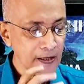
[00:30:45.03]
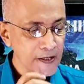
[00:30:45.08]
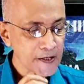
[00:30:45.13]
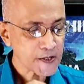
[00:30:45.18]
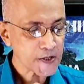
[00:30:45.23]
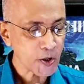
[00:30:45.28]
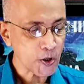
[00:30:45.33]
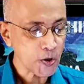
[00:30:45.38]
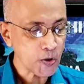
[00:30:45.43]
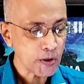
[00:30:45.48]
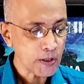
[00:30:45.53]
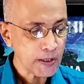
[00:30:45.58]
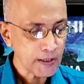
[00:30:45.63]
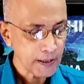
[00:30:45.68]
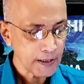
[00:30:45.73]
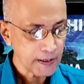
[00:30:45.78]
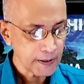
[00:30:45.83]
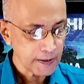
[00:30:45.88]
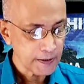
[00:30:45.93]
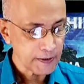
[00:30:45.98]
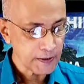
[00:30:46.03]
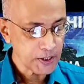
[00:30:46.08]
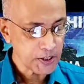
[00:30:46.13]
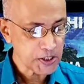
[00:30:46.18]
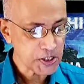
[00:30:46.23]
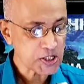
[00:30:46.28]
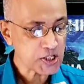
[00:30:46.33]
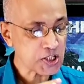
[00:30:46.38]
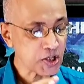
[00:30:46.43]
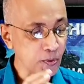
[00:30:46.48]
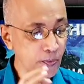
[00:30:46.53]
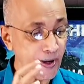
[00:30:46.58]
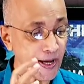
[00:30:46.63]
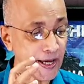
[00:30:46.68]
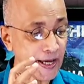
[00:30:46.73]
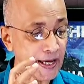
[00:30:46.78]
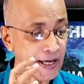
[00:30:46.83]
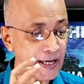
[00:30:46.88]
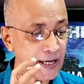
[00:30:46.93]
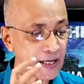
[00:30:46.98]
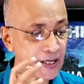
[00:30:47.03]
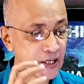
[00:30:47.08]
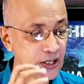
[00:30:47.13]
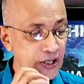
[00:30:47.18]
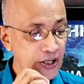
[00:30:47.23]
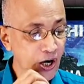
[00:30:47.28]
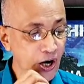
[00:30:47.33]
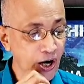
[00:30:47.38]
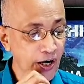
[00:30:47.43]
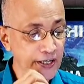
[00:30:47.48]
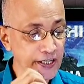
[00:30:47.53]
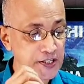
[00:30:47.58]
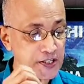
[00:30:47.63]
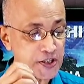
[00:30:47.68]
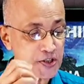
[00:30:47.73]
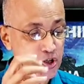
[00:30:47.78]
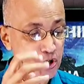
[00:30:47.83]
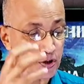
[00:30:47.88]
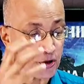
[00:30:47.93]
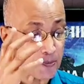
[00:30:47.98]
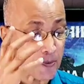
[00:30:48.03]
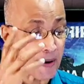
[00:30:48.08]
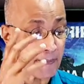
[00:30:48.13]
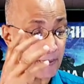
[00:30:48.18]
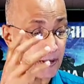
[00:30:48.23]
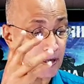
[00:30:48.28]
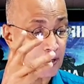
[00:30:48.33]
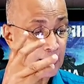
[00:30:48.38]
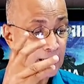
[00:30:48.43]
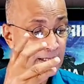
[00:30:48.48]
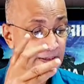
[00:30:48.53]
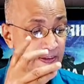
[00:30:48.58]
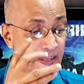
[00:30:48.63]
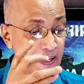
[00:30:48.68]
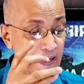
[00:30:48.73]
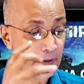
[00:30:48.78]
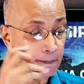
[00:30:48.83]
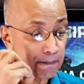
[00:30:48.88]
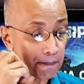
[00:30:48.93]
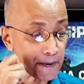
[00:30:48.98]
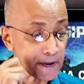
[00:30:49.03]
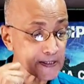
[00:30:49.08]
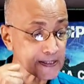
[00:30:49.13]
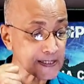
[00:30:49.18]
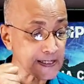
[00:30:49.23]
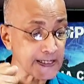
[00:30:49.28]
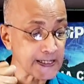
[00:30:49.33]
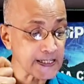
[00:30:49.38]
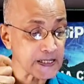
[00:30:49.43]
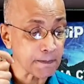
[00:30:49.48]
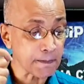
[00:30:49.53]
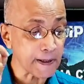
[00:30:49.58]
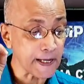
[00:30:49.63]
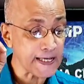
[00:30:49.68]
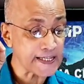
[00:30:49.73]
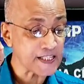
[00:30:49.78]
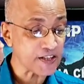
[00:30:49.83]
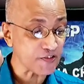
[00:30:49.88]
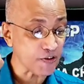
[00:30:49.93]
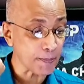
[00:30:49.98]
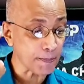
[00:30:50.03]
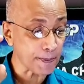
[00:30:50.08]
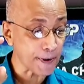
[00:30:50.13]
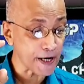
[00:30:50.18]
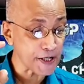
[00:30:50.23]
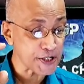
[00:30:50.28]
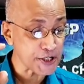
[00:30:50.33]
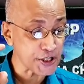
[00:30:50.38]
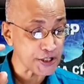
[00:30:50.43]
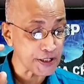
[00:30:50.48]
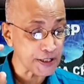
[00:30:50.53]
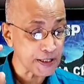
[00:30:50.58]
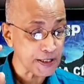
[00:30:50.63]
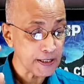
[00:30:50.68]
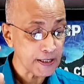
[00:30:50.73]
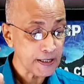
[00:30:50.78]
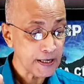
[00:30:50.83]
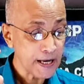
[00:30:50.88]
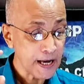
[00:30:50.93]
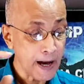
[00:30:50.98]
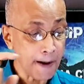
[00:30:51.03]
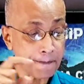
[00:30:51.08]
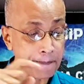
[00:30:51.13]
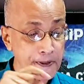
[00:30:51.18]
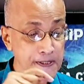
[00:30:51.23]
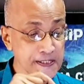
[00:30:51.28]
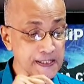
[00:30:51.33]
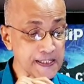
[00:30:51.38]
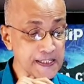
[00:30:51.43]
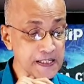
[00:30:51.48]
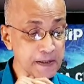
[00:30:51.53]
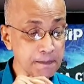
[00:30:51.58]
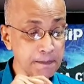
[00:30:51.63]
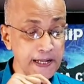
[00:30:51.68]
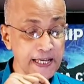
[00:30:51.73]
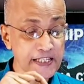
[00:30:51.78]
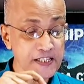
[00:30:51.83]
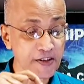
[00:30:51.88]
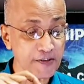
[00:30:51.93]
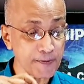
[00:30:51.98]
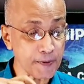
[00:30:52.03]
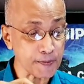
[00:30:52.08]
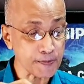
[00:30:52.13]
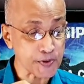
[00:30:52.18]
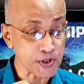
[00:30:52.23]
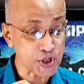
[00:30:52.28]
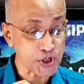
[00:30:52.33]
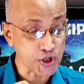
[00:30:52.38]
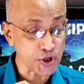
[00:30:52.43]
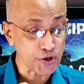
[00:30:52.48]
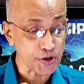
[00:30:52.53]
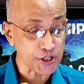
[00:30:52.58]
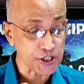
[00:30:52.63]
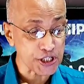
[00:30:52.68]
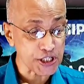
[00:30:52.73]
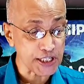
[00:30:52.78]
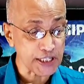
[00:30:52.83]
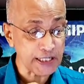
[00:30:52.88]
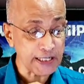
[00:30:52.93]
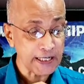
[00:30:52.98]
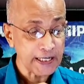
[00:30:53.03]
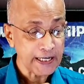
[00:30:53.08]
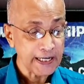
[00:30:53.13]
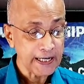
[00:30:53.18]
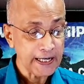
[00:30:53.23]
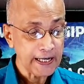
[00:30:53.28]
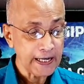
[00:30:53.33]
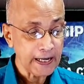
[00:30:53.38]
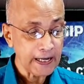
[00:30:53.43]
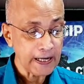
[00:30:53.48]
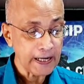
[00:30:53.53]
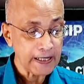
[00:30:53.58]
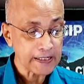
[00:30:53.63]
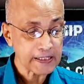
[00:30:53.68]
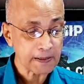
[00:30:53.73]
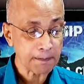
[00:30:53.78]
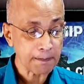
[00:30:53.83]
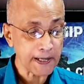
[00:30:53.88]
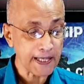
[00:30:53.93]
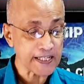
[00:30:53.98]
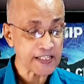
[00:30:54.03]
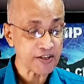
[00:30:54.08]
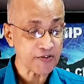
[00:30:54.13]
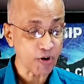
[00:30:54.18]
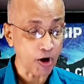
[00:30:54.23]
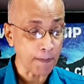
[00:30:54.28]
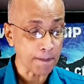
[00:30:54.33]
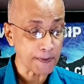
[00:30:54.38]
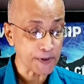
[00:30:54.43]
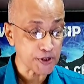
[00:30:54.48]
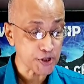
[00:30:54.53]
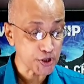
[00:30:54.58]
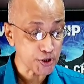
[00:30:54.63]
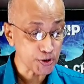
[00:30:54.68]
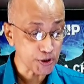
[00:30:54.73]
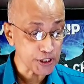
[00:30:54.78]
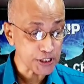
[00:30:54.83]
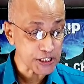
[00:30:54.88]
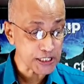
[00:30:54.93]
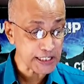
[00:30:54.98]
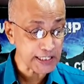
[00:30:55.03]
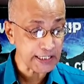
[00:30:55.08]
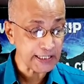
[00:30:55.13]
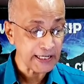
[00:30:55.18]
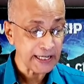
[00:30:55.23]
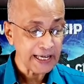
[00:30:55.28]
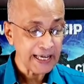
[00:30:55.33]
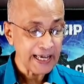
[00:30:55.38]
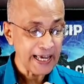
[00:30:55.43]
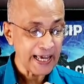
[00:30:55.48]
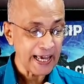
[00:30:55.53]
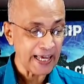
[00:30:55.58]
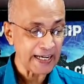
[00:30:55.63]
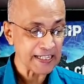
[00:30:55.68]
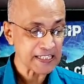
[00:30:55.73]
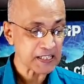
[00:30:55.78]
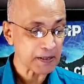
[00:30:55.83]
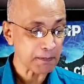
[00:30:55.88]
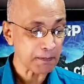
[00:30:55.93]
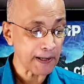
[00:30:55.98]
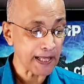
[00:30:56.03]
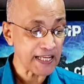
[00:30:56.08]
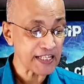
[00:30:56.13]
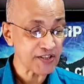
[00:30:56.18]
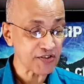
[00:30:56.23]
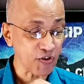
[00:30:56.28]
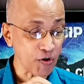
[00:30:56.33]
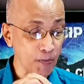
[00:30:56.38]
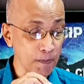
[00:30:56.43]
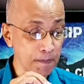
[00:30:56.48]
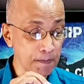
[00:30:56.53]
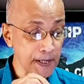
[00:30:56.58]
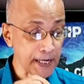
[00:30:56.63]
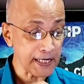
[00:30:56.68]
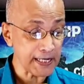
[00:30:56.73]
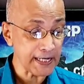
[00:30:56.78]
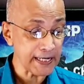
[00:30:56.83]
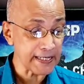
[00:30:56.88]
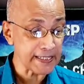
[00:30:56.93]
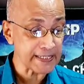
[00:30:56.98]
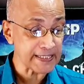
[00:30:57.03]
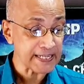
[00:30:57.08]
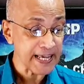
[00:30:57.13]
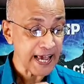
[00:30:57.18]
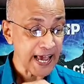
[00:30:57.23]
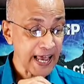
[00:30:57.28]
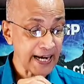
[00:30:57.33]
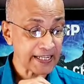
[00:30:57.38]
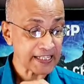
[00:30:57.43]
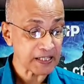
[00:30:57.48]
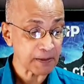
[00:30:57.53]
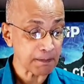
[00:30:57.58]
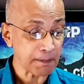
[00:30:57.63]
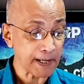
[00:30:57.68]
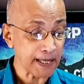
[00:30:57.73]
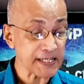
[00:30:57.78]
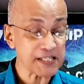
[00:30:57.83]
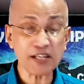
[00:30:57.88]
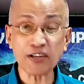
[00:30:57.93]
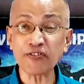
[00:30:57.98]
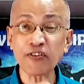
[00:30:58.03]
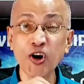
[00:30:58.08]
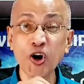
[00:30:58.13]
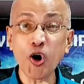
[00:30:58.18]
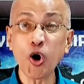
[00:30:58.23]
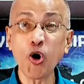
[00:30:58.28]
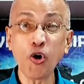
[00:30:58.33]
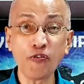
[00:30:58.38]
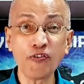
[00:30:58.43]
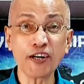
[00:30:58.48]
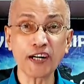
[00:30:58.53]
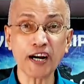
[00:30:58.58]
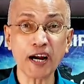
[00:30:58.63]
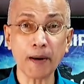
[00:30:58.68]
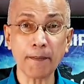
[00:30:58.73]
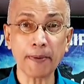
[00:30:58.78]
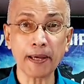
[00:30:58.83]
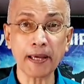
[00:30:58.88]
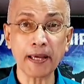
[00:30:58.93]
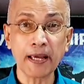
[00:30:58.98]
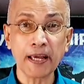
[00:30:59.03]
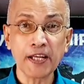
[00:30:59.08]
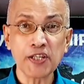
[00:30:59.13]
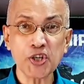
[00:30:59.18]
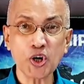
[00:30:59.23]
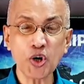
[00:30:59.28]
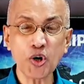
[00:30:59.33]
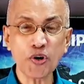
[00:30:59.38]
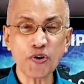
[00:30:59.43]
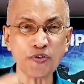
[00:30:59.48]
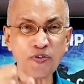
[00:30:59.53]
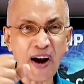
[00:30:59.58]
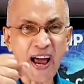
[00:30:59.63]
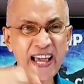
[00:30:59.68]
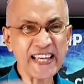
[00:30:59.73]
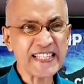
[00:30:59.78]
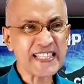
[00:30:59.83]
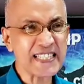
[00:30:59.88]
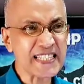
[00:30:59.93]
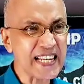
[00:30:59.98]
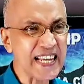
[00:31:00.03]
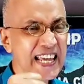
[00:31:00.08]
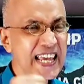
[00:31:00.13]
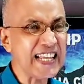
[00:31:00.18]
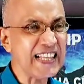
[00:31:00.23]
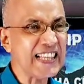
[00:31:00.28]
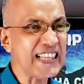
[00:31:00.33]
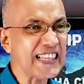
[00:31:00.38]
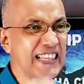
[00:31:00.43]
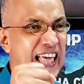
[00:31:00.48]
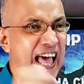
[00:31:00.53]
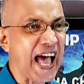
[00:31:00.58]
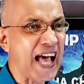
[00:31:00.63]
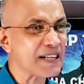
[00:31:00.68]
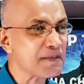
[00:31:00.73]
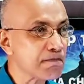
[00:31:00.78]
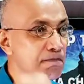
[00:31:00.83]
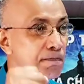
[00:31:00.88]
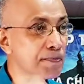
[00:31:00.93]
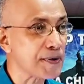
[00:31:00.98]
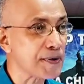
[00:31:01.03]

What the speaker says: So this is the way God is. And so remember that a prison is a place of oppression, a prison is a place of obscurity, it's a place of opportunity, and it's a place of obedience, and it's a place of overcoming. So right in that